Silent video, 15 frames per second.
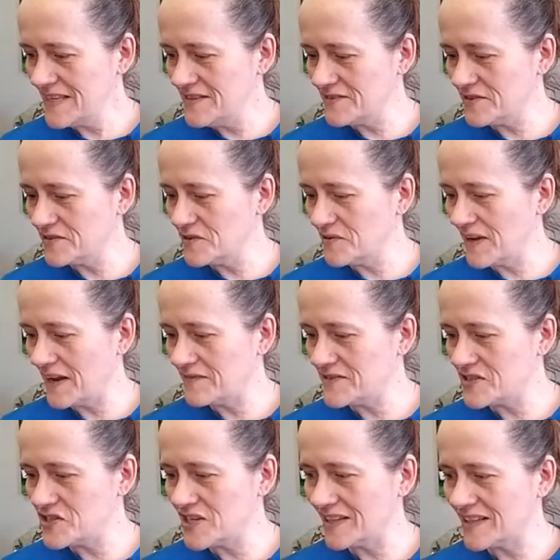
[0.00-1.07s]
So you'll have to
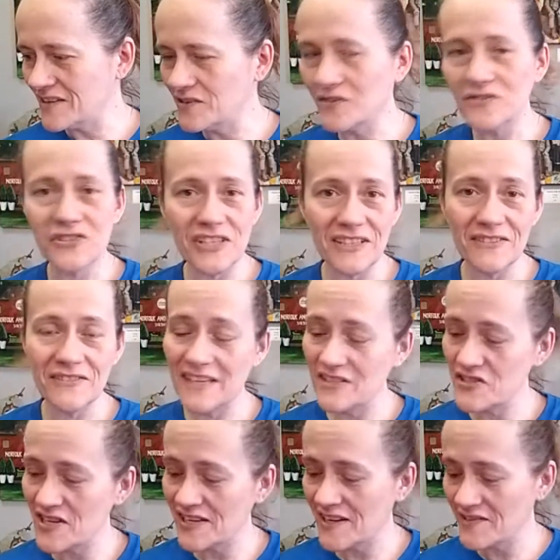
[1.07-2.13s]
check out her channel and
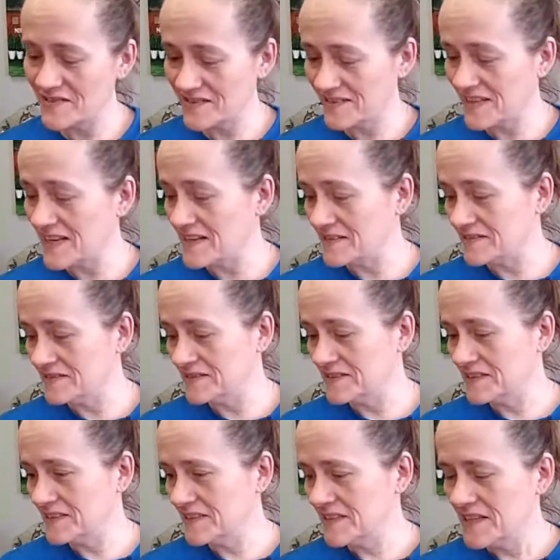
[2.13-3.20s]
check out the sale.
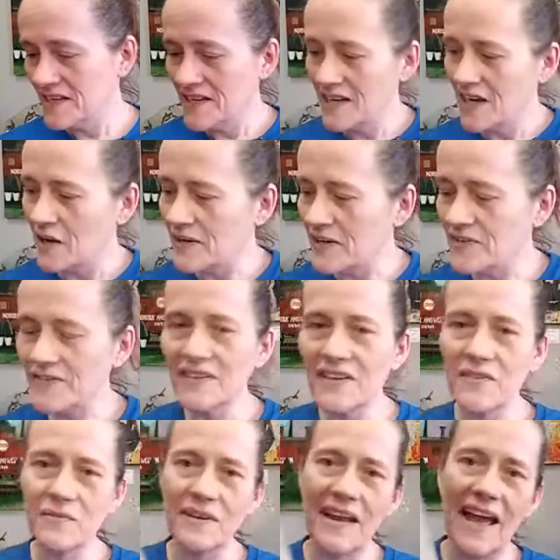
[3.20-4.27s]
Oh, here's
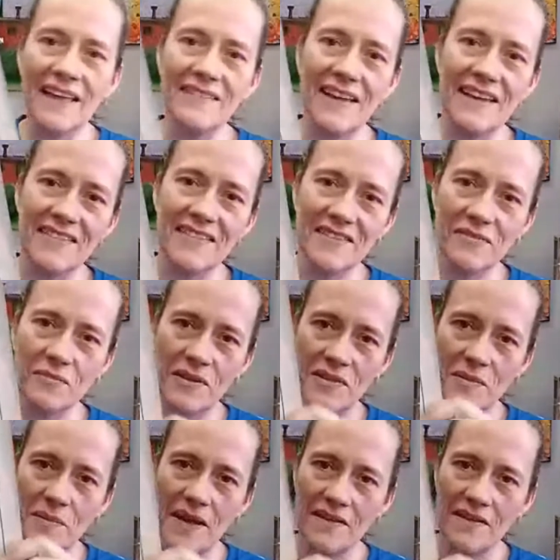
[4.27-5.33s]
another one. I like this one
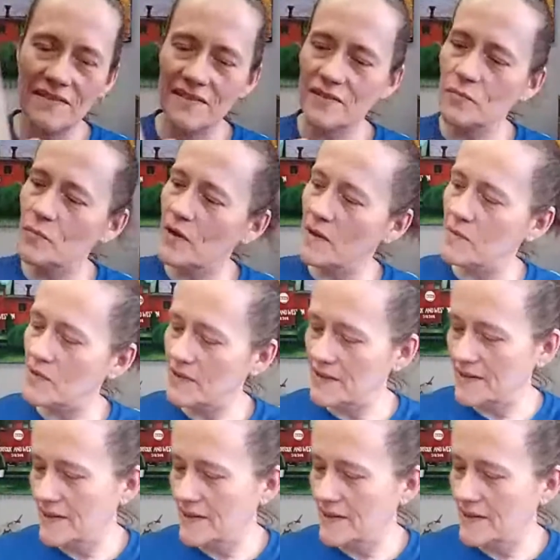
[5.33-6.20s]
the best. This primary